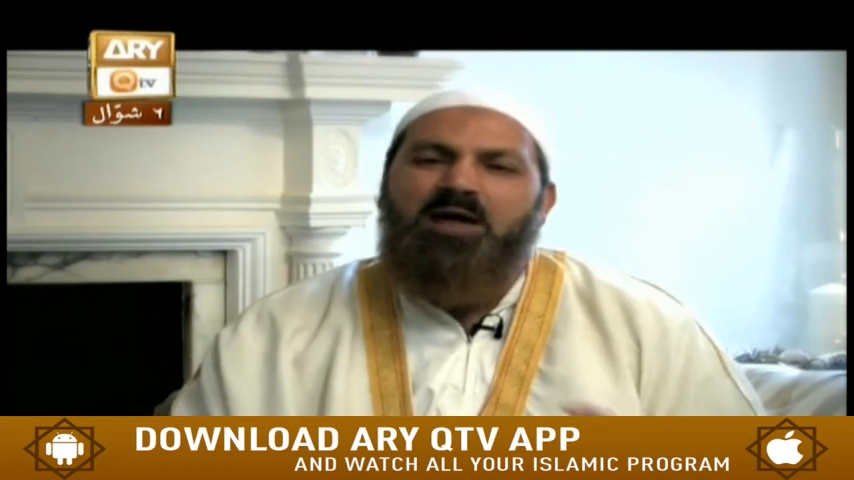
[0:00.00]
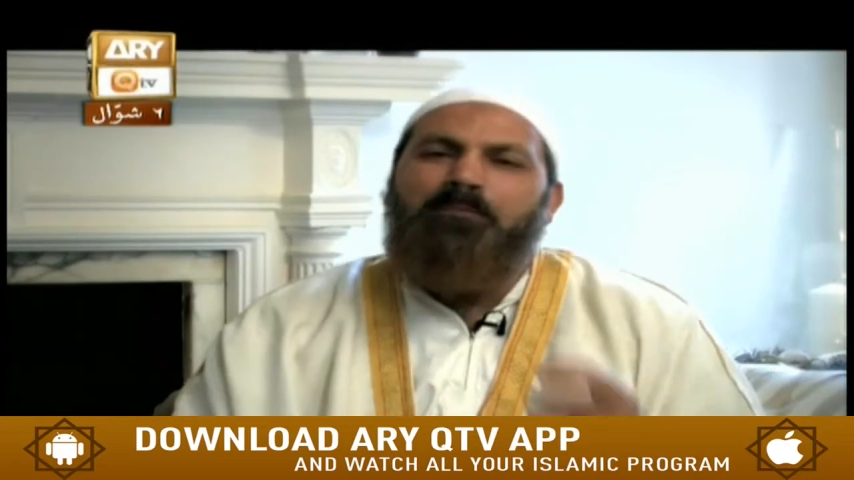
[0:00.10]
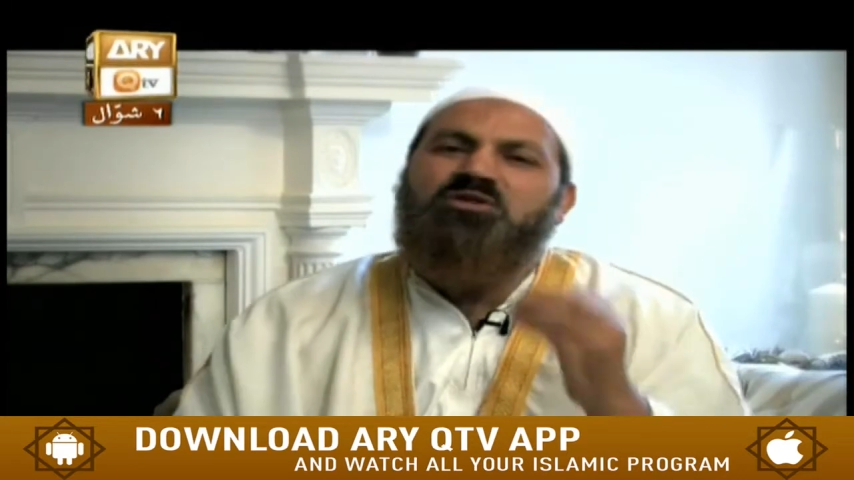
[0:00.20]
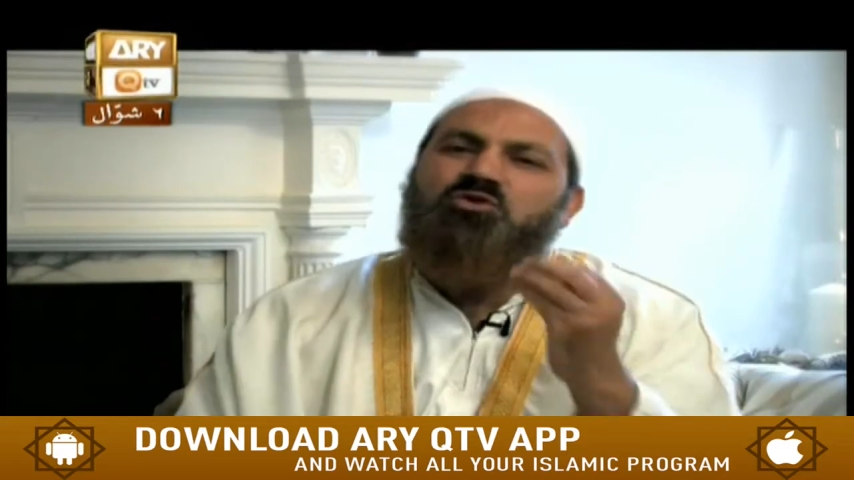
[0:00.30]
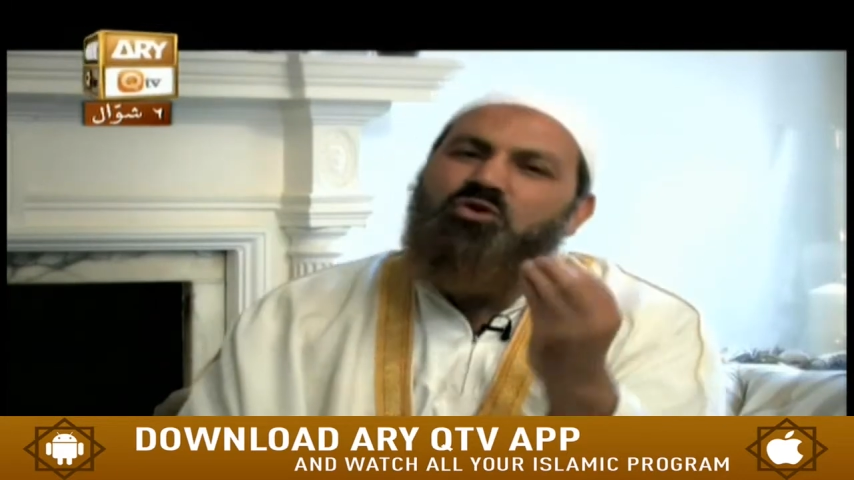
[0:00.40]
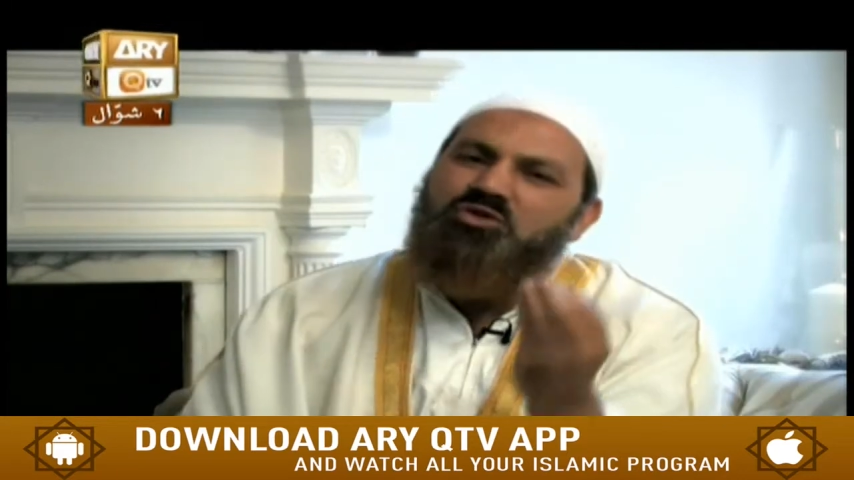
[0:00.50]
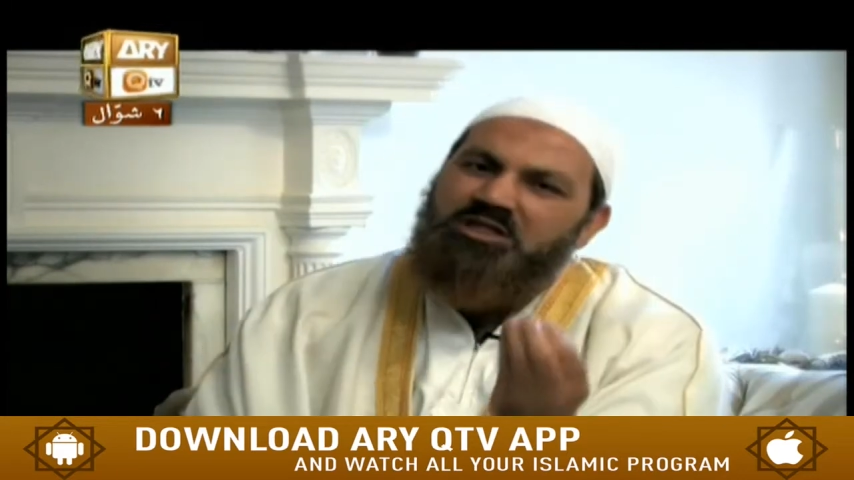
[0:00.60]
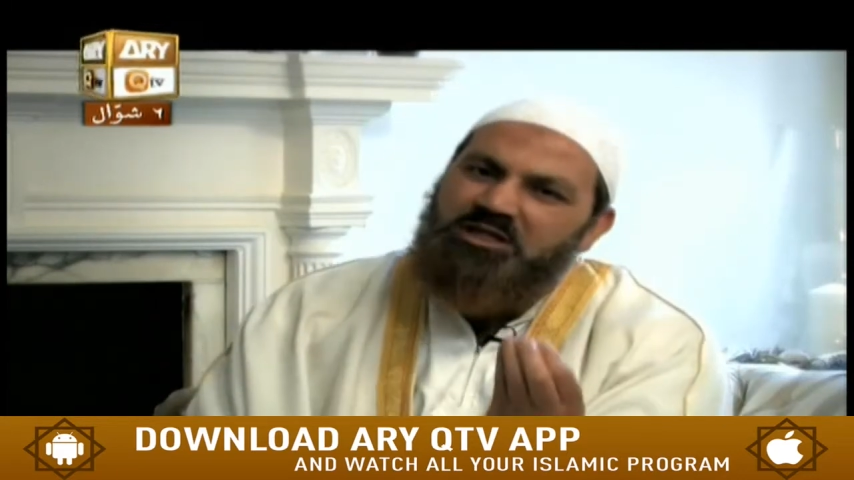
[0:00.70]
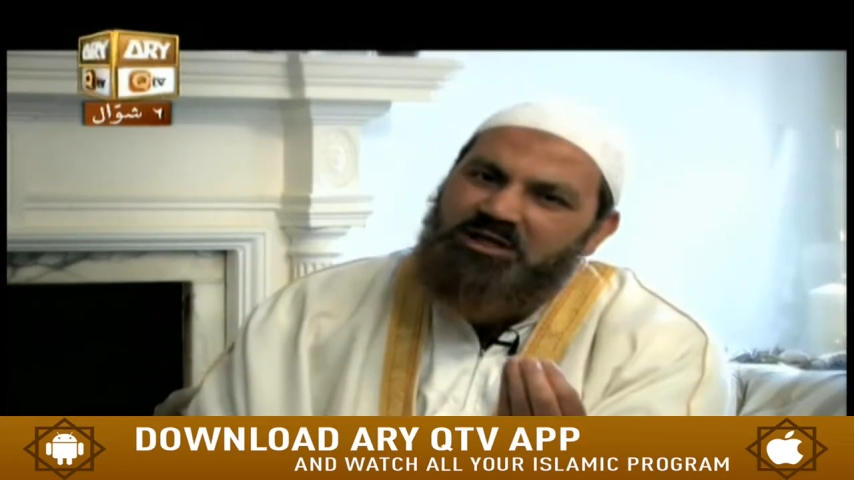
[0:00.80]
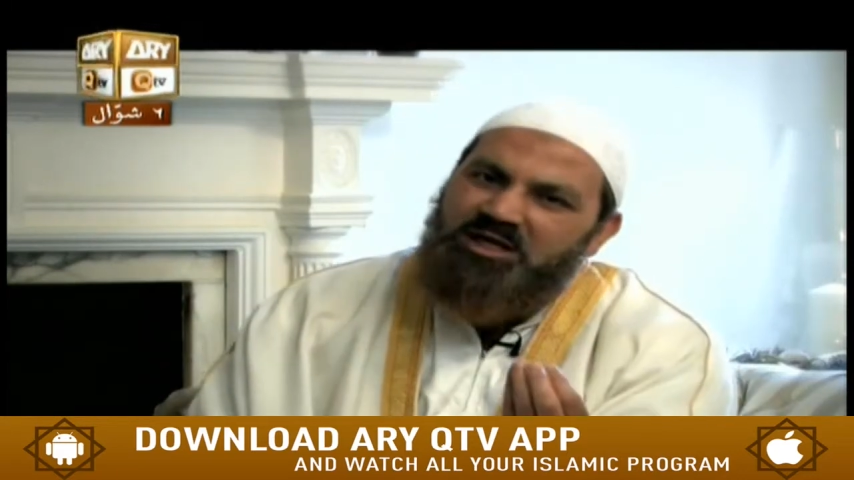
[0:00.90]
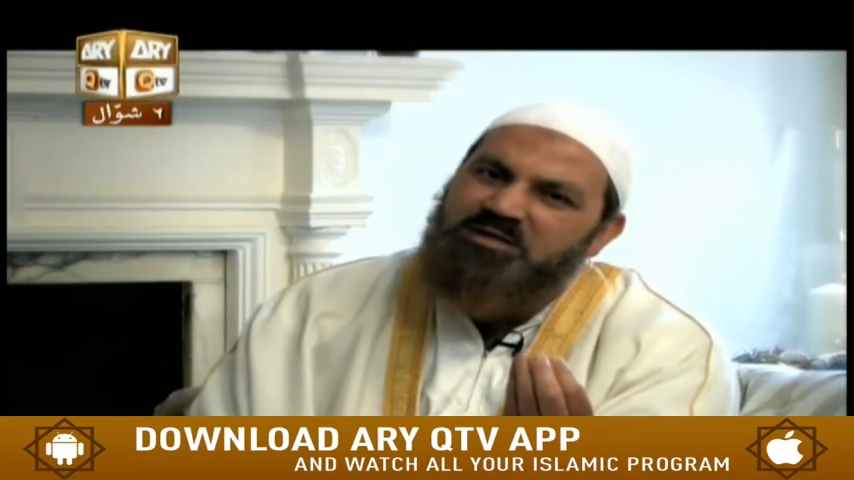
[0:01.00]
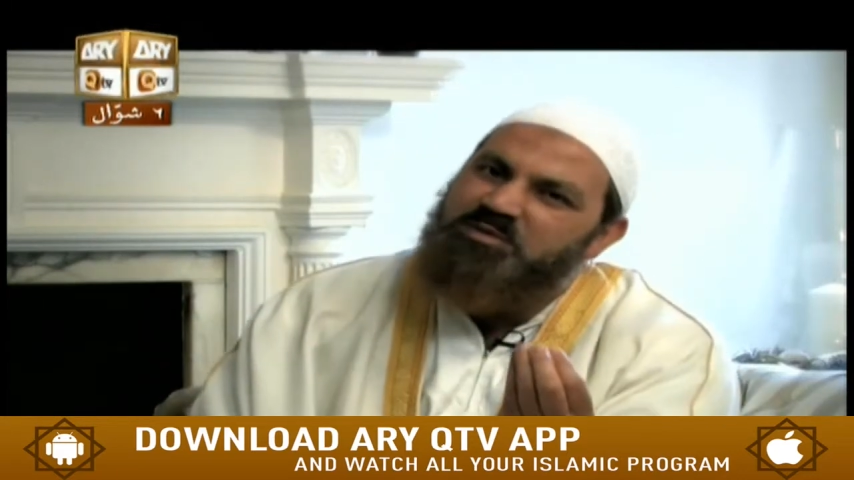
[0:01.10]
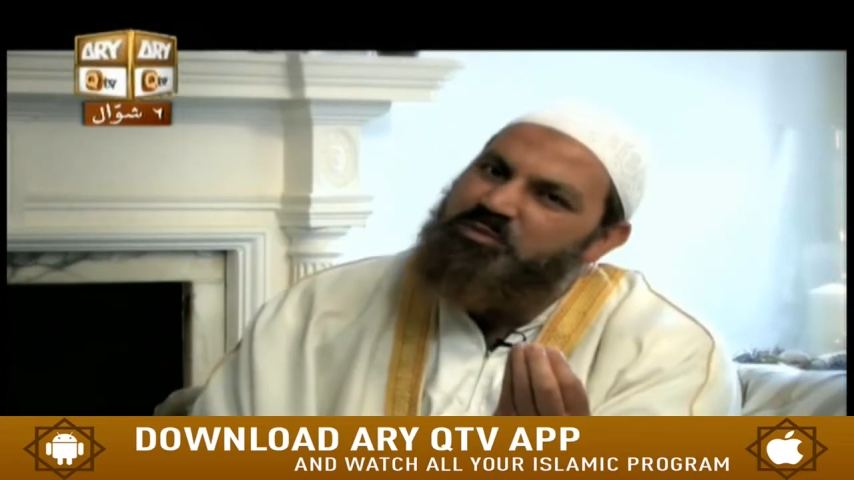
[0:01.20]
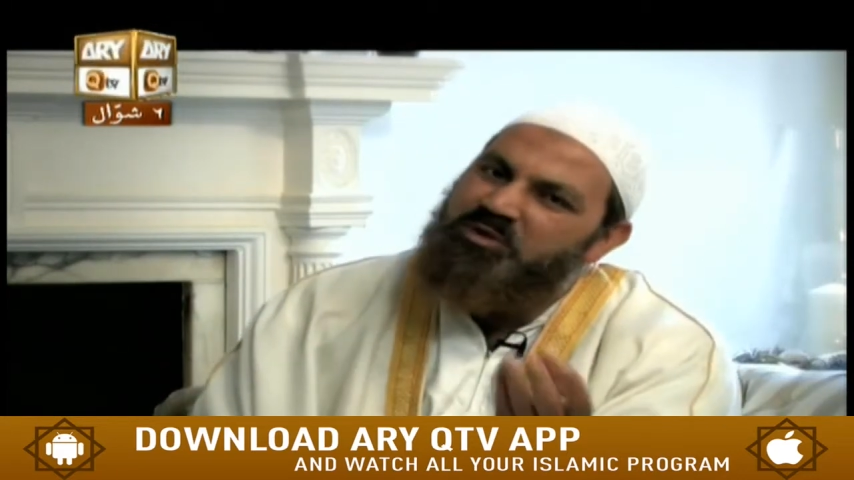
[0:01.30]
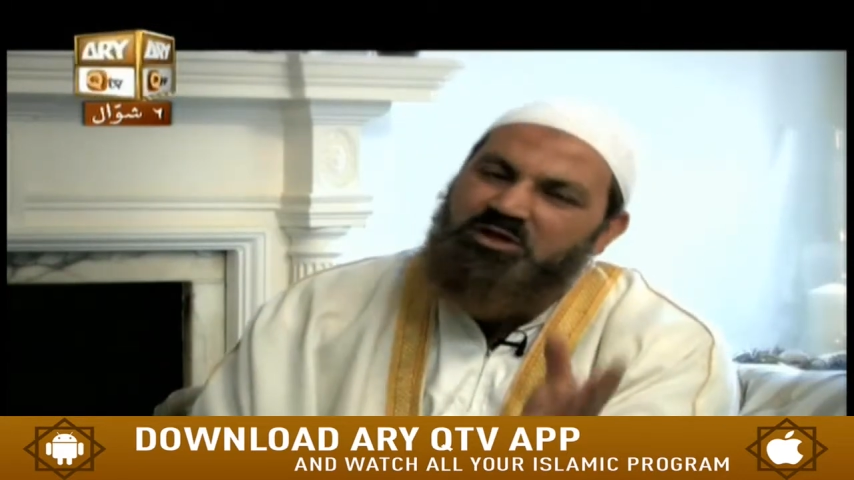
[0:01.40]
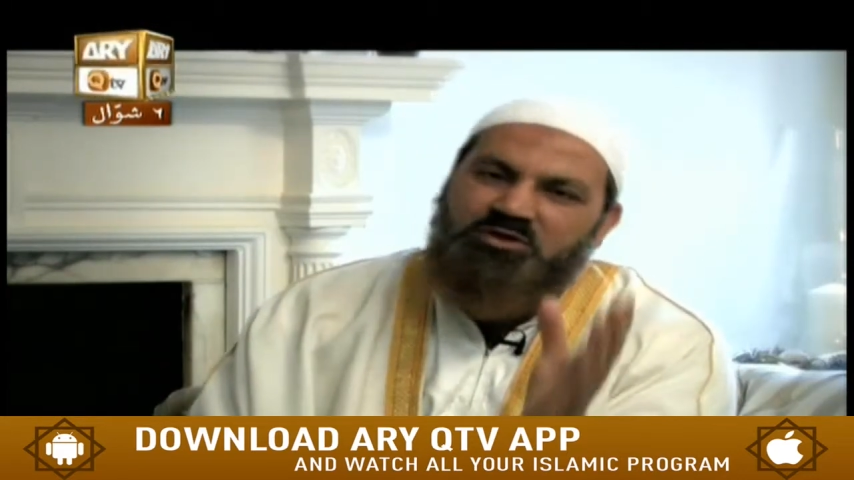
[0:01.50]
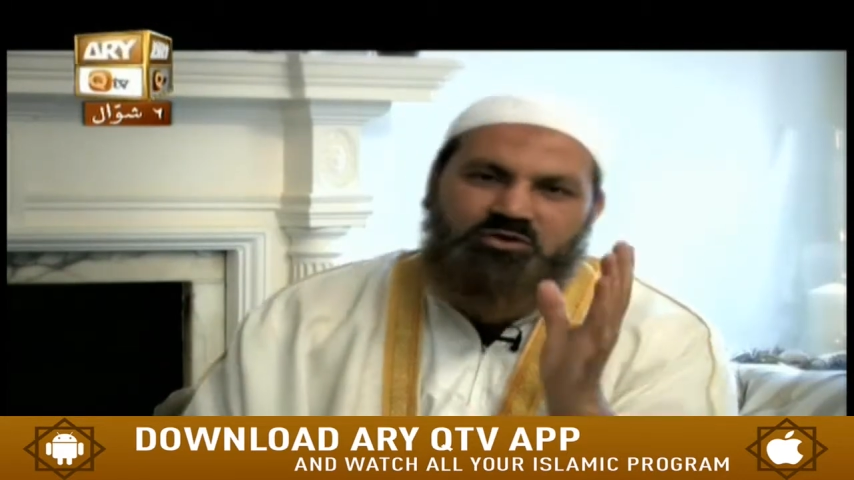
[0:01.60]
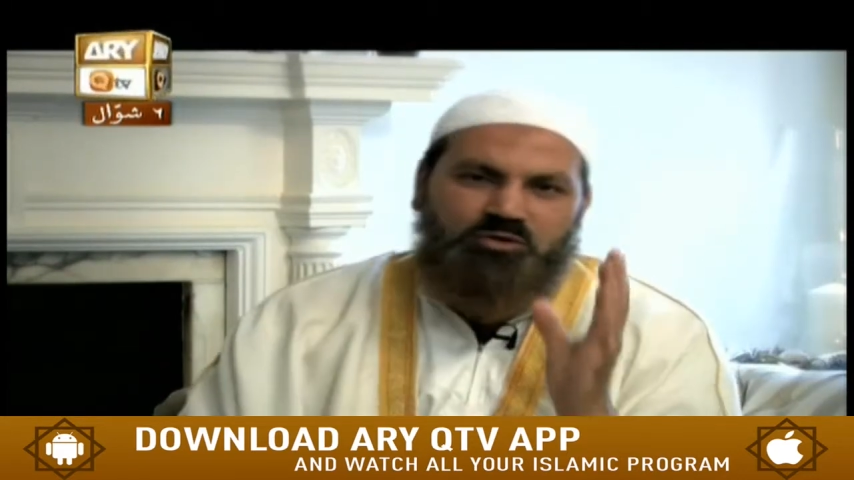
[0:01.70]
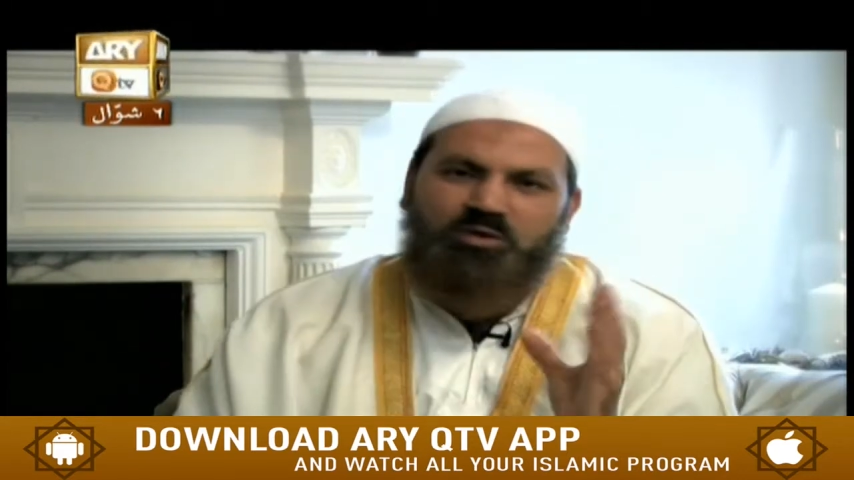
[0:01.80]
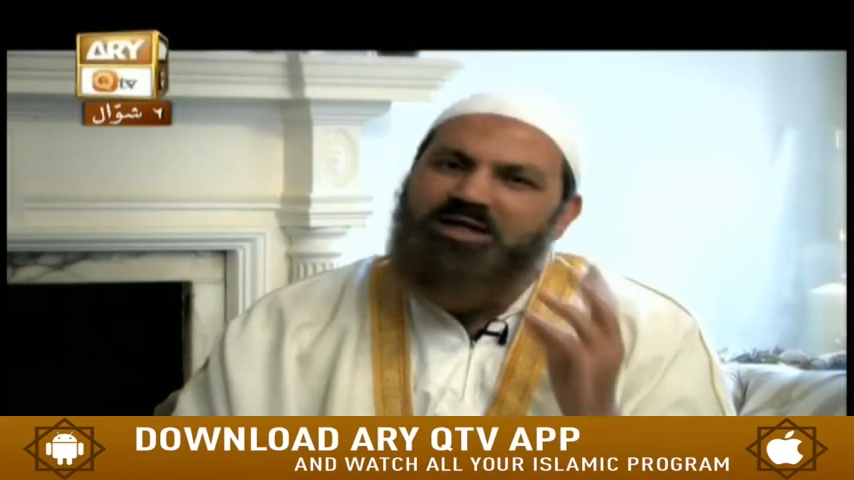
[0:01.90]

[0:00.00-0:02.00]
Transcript: But Ukhti, I'm speaking to you,